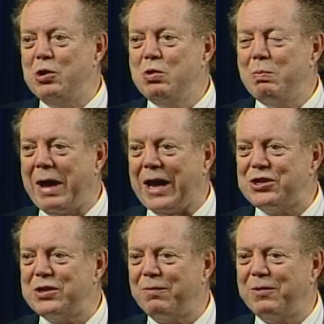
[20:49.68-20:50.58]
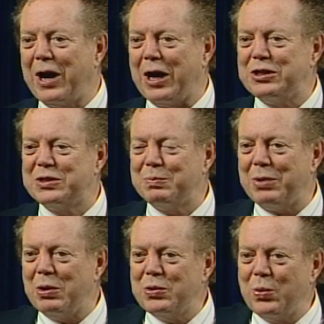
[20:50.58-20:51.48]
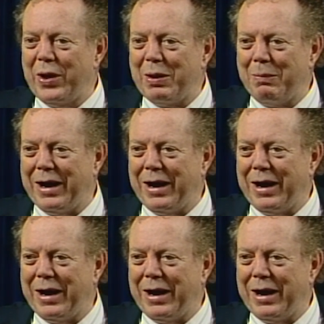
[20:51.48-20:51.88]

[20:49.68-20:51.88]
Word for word: Can you imagine if God spoke what